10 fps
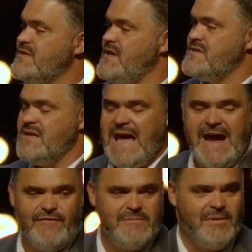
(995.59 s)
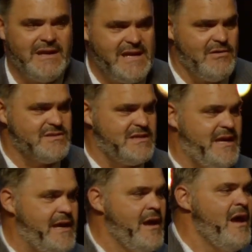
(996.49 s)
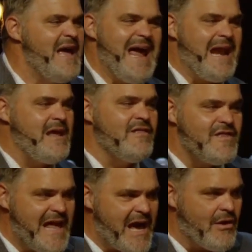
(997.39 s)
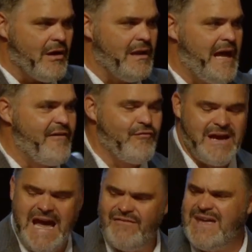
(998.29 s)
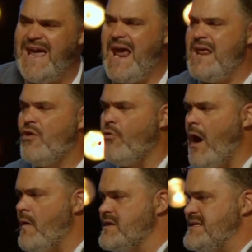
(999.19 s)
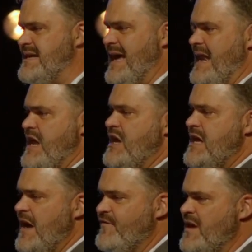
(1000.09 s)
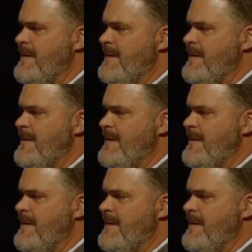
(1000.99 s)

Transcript: Listen, everybody here today, anything in our life we have, any quality, any gift,